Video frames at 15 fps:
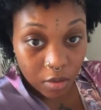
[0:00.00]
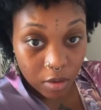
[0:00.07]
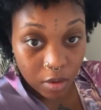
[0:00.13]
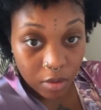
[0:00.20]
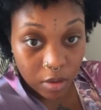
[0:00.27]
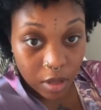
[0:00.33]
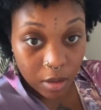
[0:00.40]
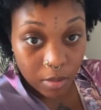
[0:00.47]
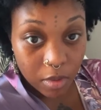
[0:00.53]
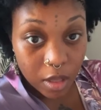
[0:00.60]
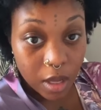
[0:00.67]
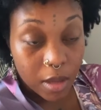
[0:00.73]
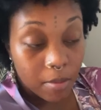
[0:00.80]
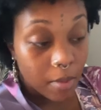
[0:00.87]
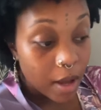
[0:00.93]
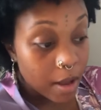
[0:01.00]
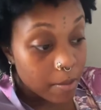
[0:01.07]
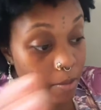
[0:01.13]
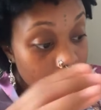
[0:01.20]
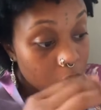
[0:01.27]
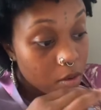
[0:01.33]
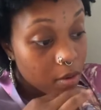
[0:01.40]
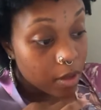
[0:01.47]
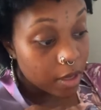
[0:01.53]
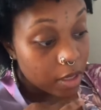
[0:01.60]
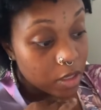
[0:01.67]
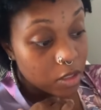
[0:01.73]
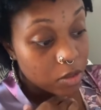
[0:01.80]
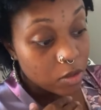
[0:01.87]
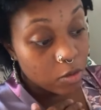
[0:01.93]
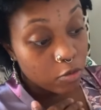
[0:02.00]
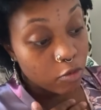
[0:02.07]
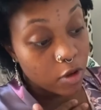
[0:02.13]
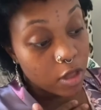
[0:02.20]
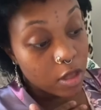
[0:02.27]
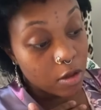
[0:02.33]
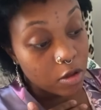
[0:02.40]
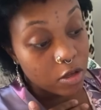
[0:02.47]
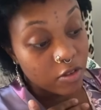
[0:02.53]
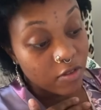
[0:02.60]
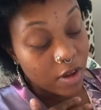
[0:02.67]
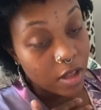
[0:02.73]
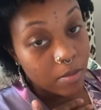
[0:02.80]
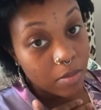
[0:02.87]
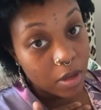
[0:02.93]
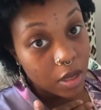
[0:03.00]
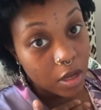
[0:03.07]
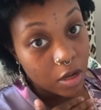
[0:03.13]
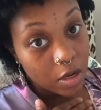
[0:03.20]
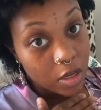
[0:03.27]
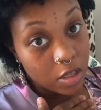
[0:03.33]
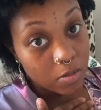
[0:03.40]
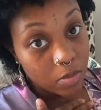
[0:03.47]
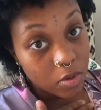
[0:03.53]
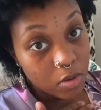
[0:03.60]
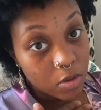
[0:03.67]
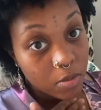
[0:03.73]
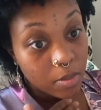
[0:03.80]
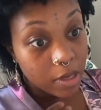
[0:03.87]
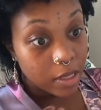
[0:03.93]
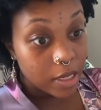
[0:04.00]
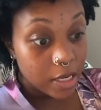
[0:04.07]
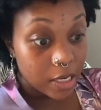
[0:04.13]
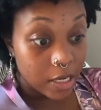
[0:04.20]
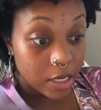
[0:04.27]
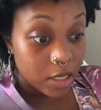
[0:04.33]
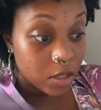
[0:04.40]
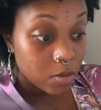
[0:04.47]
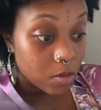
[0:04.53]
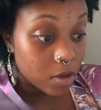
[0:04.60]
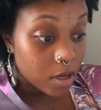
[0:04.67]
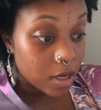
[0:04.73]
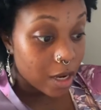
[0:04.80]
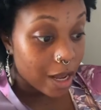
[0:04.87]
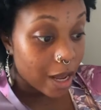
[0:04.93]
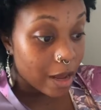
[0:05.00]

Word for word: Grow them. my milk is really developing in this boob, but in this one,